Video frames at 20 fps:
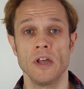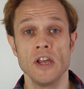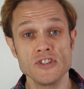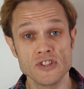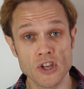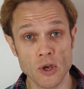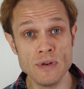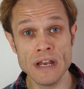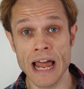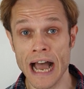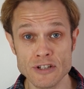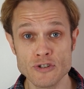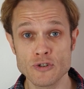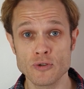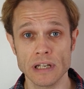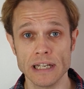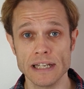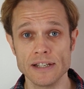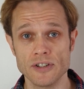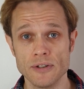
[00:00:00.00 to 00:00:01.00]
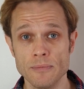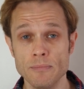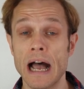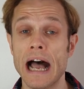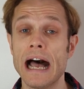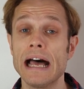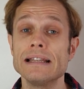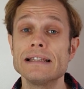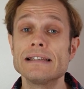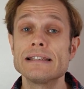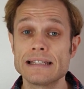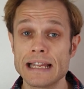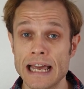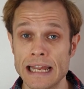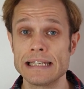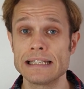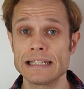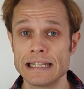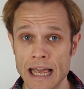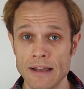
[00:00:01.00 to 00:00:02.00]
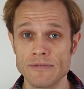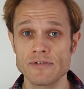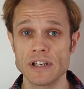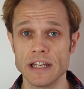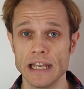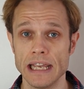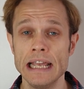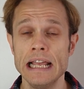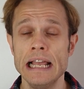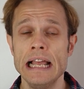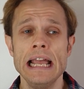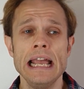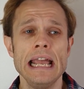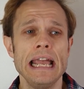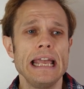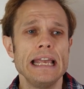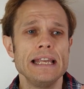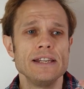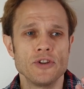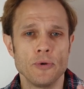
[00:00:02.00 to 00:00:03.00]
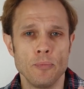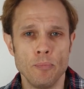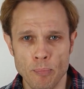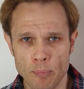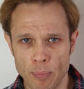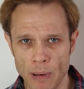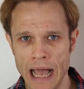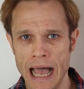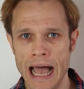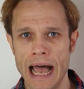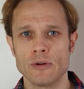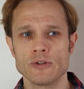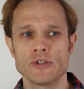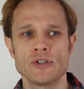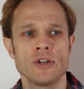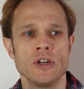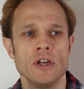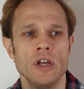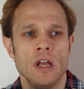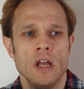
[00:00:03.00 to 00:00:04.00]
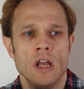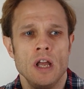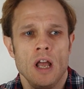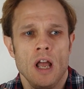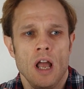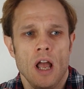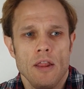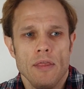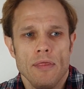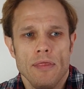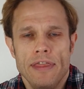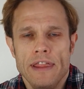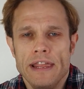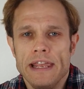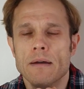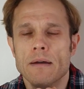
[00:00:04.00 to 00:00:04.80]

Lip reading: So naturalism and Stanislavski is about the